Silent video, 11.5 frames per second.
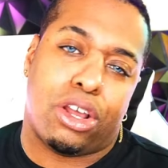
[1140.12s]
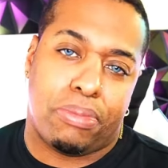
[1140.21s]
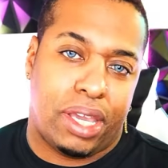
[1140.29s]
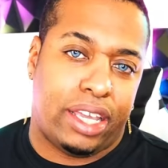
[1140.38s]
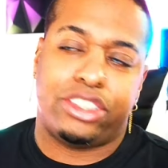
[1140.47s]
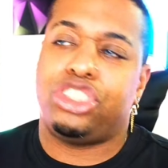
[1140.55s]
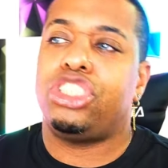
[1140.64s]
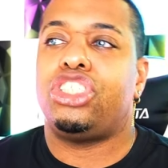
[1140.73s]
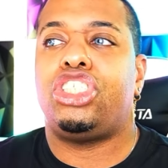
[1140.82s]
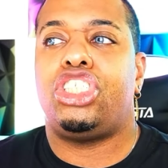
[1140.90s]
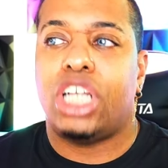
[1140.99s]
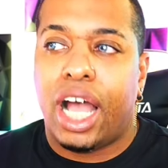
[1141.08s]
on me. Just
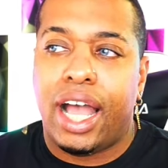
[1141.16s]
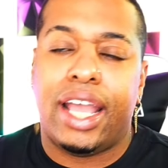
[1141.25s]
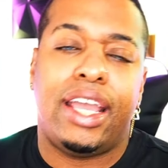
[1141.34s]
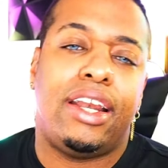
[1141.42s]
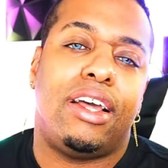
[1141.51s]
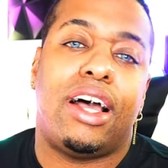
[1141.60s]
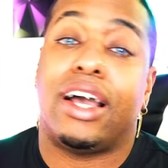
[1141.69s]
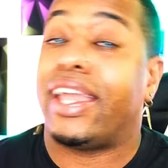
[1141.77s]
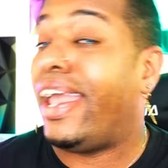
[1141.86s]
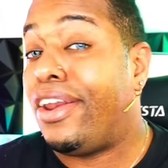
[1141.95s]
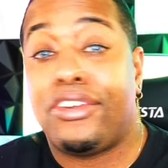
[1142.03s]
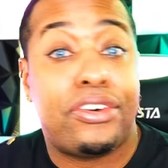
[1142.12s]
shine a
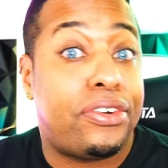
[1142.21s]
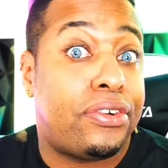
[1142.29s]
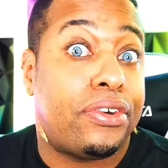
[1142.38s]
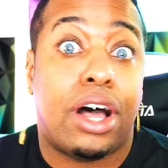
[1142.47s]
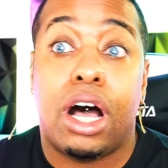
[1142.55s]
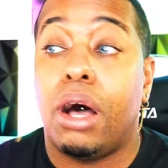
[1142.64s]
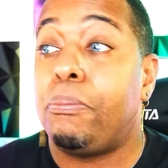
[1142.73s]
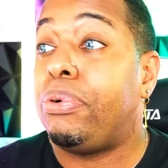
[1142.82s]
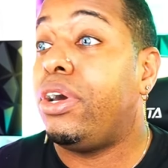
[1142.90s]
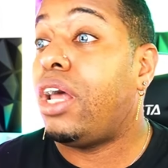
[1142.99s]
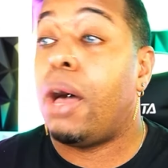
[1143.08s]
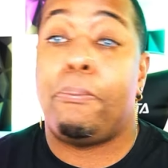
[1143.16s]
candle,
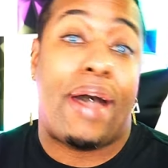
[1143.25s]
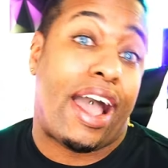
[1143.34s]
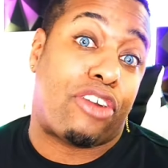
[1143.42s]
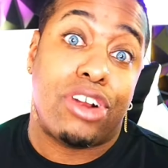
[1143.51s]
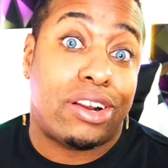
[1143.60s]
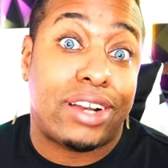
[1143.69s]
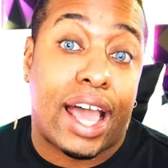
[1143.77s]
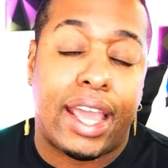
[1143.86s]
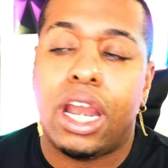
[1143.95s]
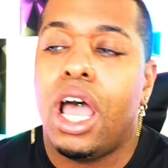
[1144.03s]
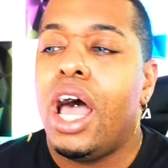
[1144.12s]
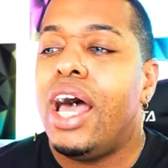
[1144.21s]
put a background
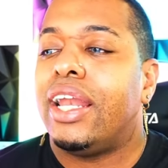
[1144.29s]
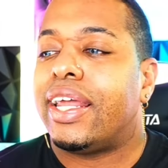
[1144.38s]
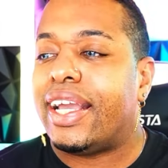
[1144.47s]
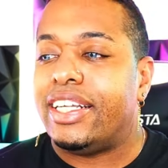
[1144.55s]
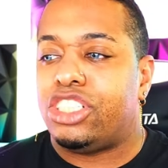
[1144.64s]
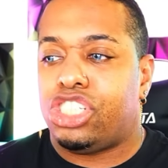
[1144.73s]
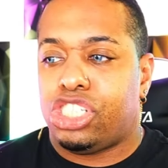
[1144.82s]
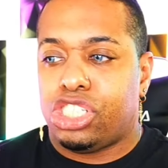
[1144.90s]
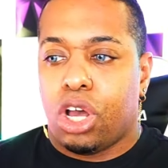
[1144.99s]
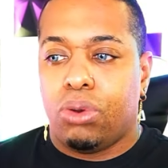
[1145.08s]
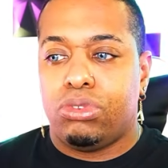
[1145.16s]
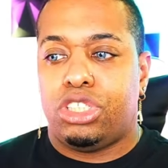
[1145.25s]
light. Like, it's
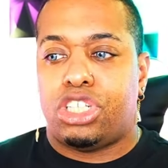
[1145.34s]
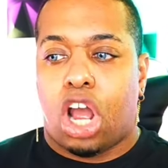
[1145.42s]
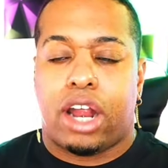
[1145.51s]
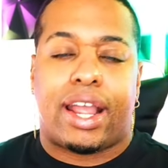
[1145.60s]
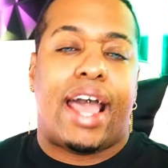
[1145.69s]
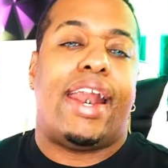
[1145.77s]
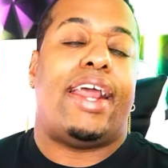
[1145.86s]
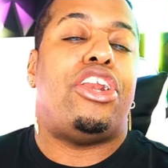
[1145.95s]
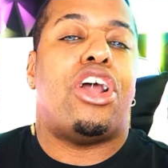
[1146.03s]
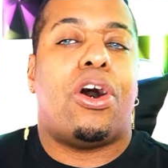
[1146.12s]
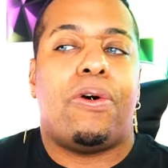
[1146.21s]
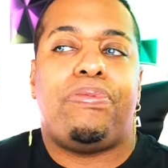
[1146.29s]
so dark, and I
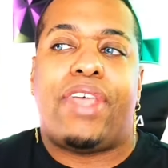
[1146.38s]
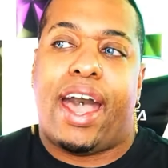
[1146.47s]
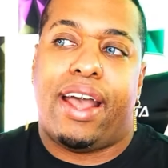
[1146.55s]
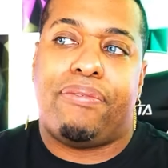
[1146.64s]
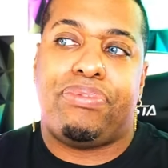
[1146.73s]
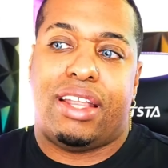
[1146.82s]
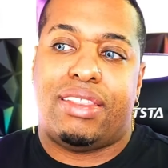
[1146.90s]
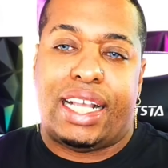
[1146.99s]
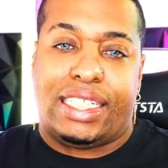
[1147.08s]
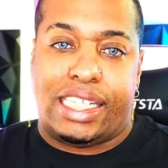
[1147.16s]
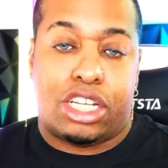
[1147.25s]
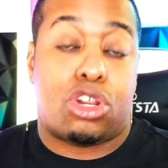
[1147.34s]
know that they
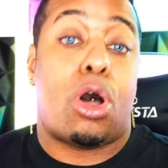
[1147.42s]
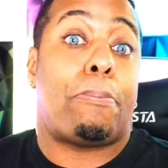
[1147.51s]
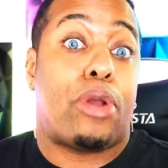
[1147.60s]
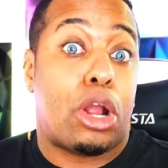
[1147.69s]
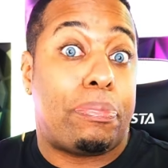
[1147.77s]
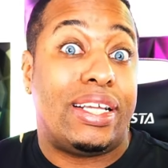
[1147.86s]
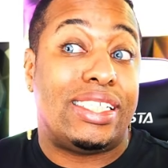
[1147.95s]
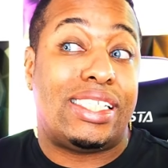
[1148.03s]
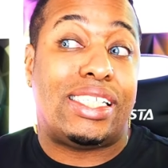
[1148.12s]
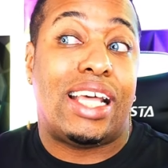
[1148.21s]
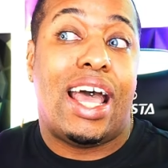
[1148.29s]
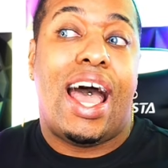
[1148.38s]
did it on
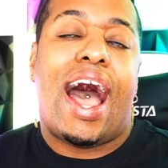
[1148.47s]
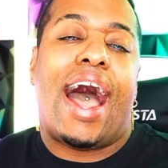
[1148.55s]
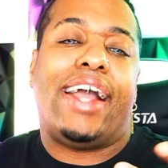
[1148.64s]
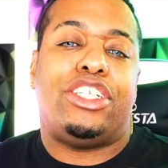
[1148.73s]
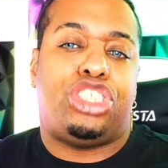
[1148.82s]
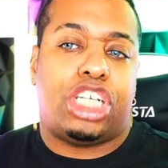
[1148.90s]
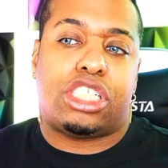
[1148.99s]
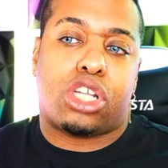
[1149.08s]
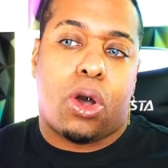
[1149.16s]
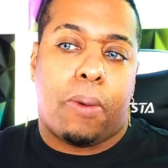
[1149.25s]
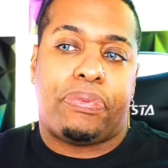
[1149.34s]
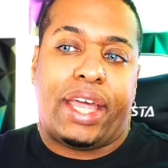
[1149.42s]
purpose. I just
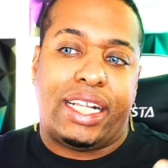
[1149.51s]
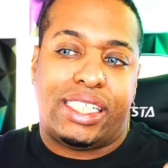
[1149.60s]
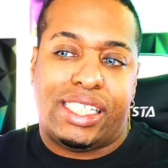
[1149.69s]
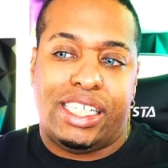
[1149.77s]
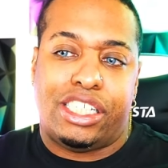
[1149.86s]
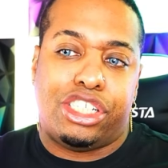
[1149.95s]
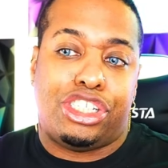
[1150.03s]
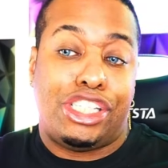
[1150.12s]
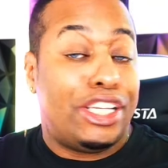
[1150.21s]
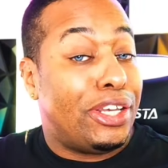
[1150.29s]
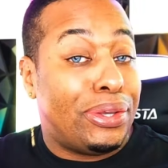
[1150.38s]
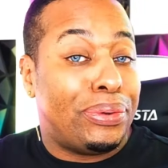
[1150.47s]
hope that in season
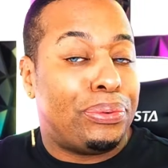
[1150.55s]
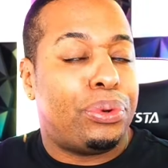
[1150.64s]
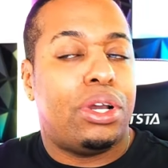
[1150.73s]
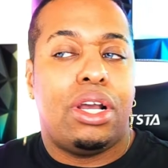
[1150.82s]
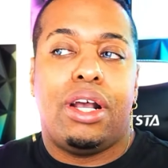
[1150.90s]
2,